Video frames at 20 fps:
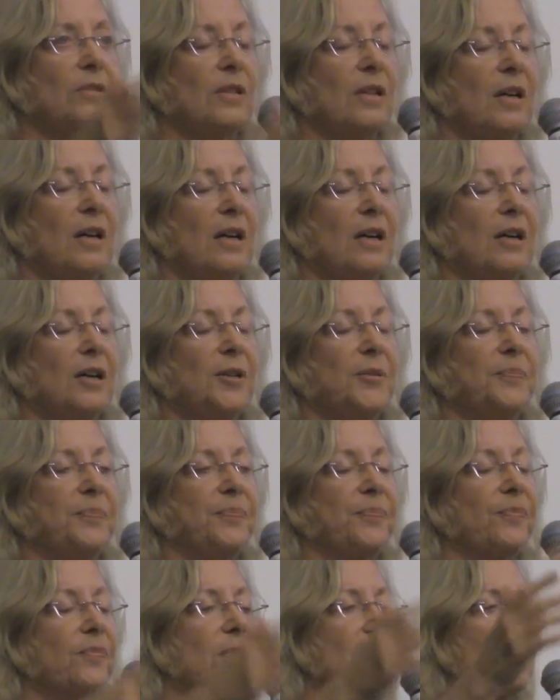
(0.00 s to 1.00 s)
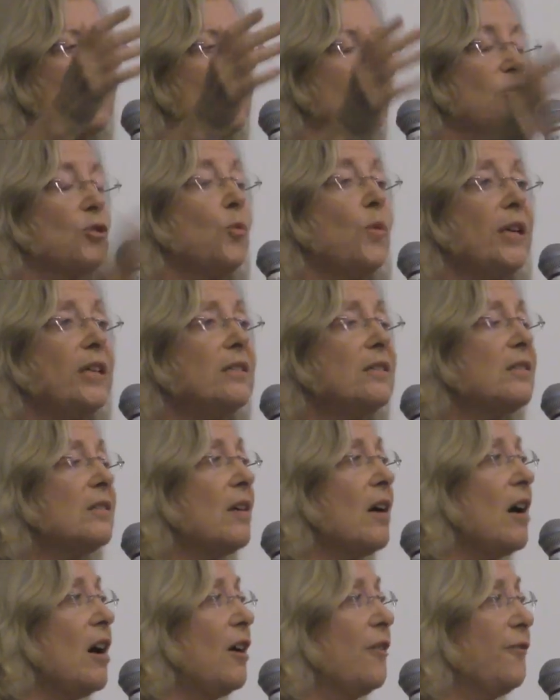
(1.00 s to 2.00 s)
um, tweets
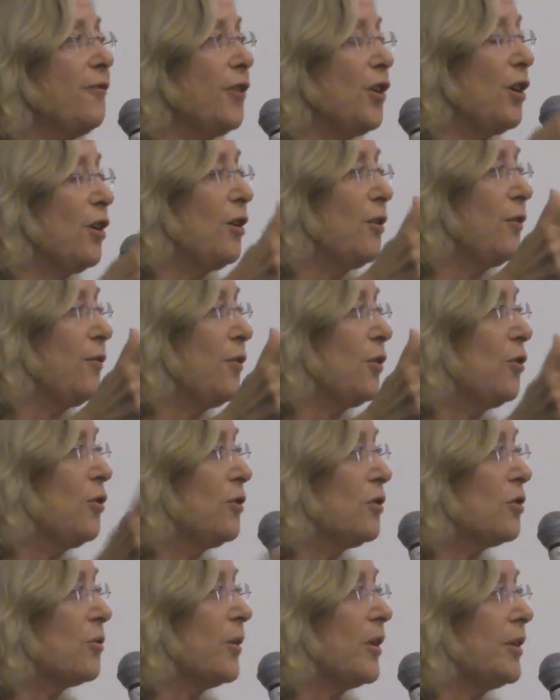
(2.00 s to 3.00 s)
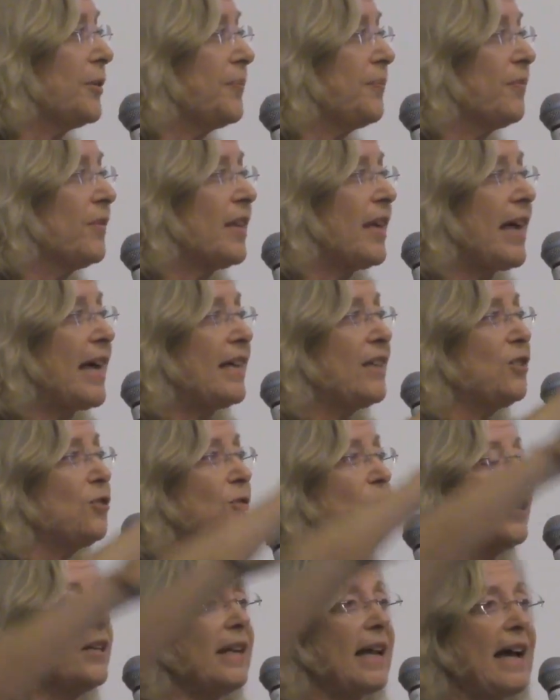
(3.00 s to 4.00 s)
off of Hootsuite, and you
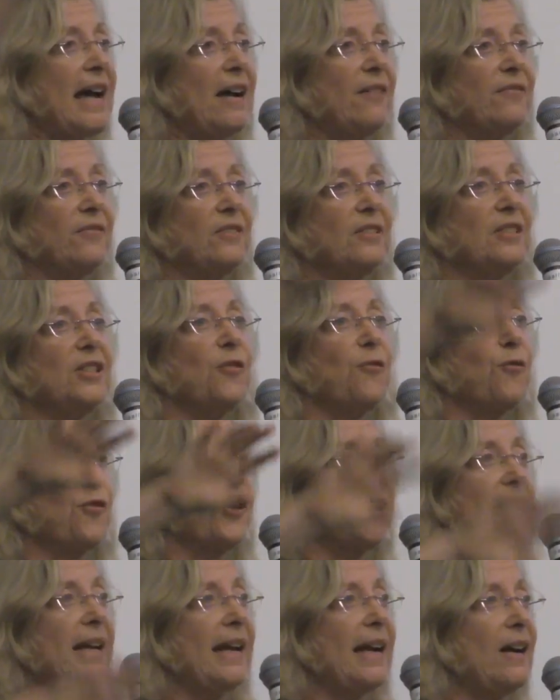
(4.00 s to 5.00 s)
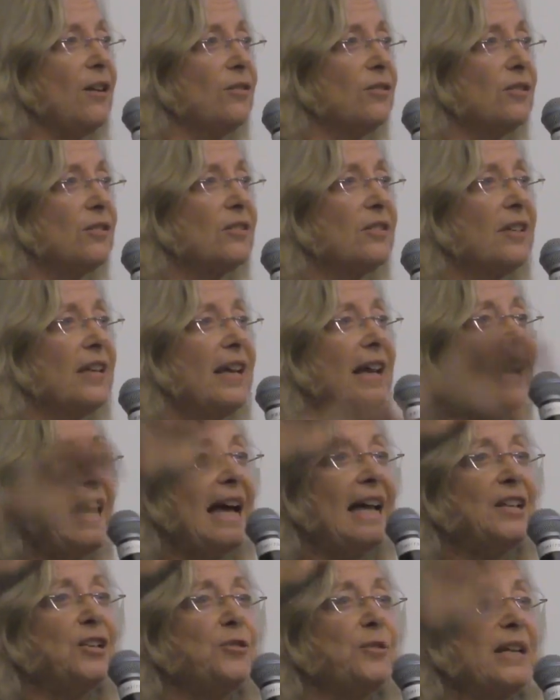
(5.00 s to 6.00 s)
can have different accounts.
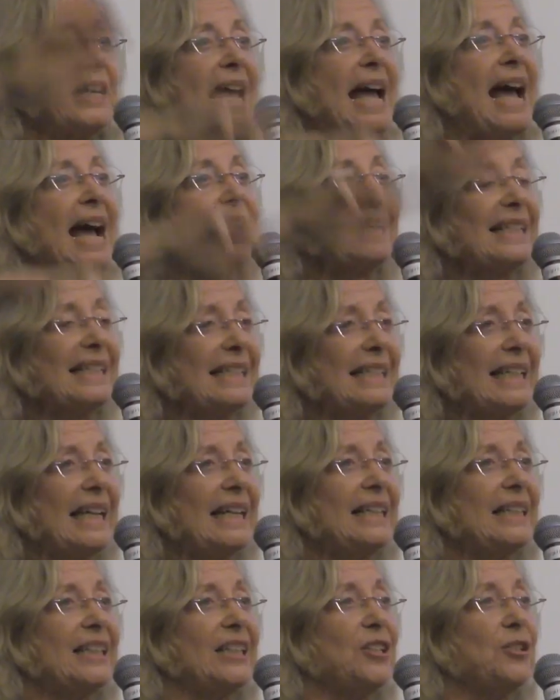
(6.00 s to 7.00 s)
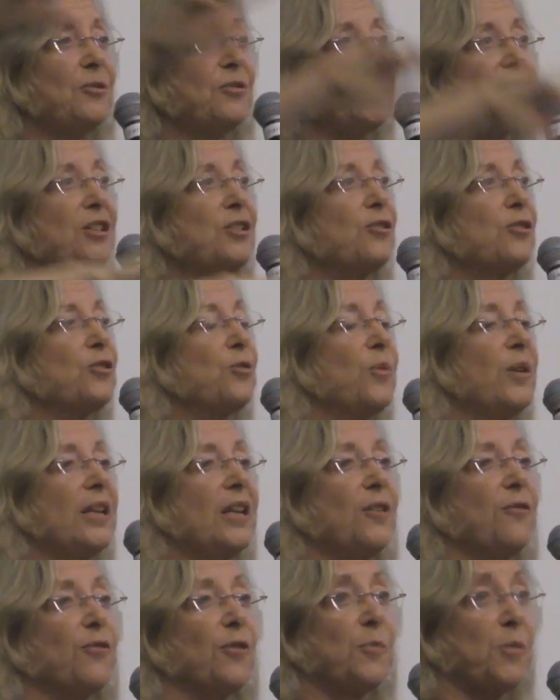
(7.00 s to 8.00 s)
And you can accidentally, you think you're
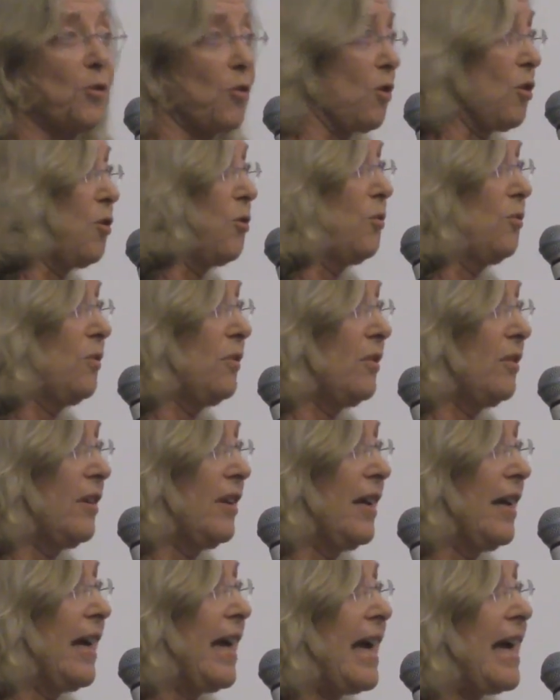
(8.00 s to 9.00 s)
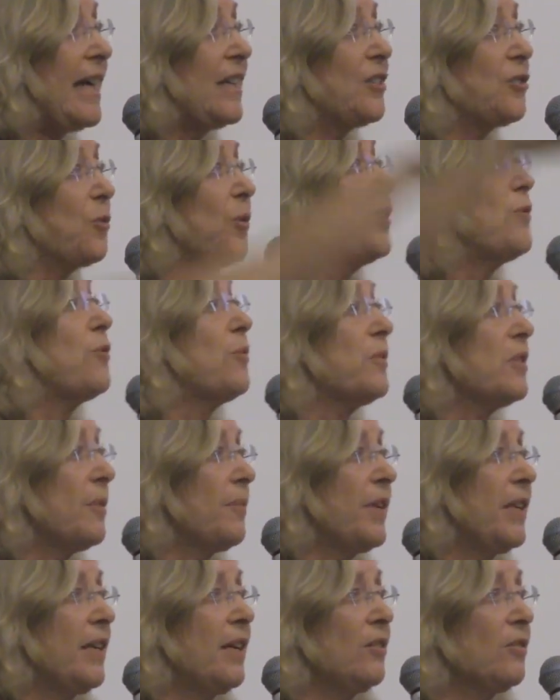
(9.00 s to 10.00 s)
tweeting from your own and tweet from
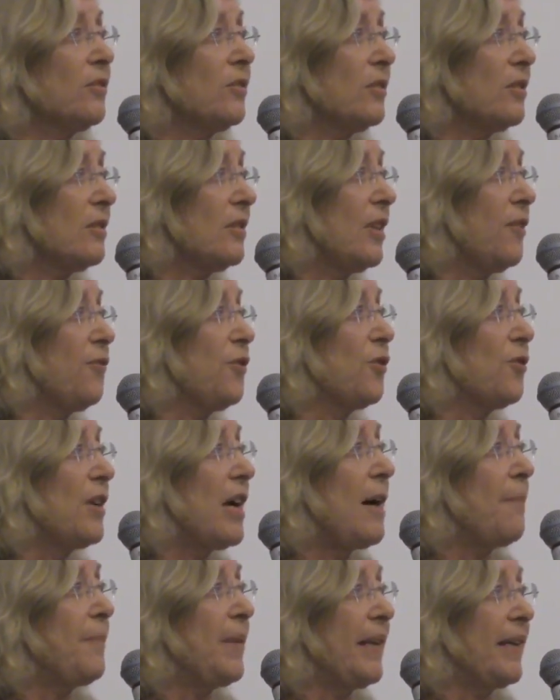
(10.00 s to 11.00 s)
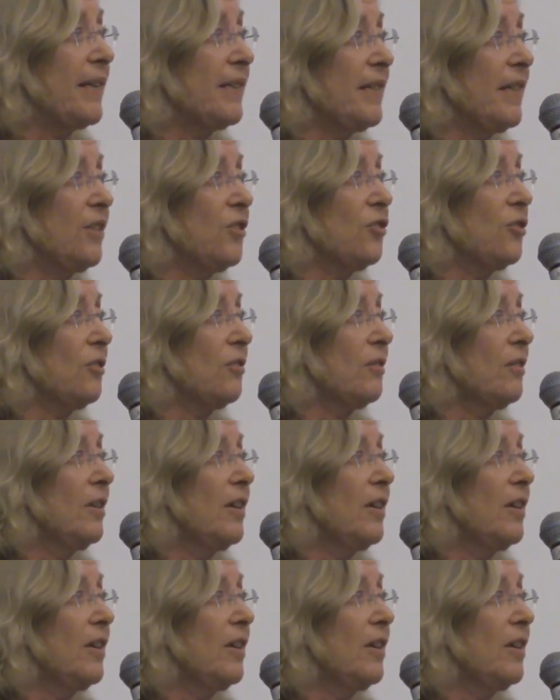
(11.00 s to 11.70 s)
somebody else's if you're not paying attention.